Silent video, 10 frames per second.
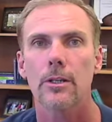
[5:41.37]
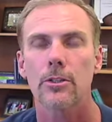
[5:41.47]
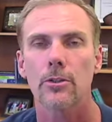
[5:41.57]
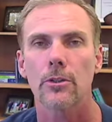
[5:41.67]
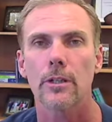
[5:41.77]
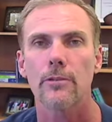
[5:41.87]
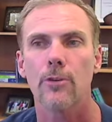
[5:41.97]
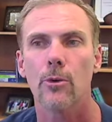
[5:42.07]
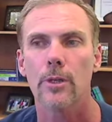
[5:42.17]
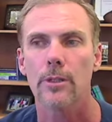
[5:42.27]
certainly
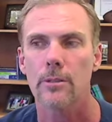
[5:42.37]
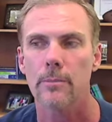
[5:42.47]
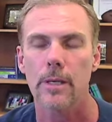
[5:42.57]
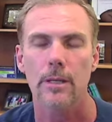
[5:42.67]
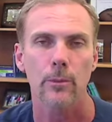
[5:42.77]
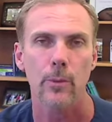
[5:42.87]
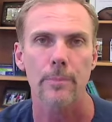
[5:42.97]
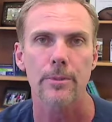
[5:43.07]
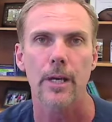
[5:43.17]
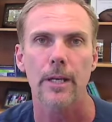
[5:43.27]
forward it to me on the
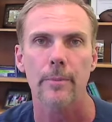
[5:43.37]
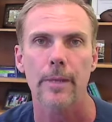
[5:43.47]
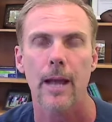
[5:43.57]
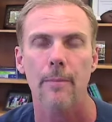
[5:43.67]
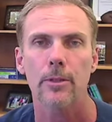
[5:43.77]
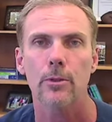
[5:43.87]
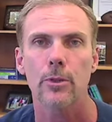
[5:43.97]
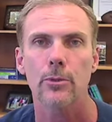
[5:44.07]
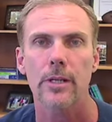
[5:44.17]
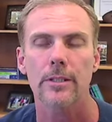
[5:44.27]
website. I'd be happy
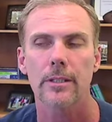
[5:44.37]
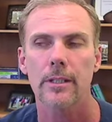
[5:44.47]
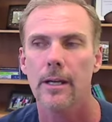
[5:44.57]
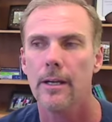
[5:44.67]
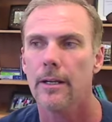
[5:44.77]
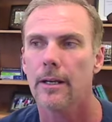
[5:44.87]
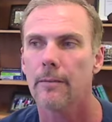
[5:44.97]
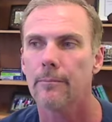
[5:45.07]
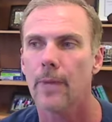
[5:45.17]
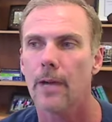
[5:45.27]
to address it.
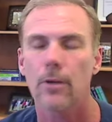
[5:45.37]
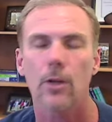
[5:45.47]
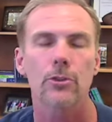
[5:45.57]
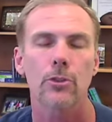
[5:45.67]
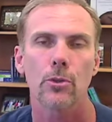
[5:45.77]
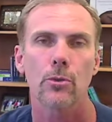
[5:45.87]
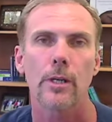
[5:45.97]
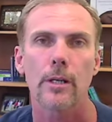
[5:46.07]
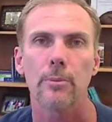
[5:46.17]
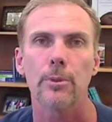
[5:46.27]
I've
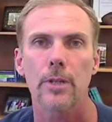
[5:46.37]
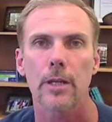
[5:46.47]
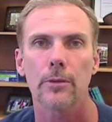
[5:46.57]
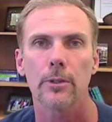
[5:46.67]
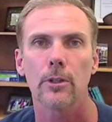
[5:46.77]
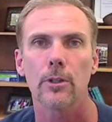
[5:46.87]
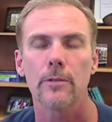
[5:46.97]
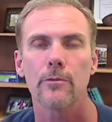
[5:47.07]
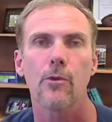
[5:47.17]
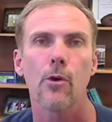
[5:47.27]
also put together a little
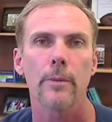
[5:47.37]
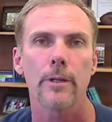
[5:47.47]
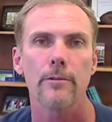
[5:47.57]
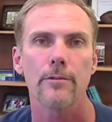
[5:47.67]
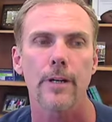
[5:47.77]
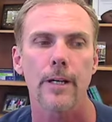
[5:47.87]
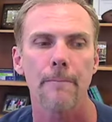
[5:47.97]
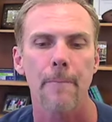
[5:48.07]
informative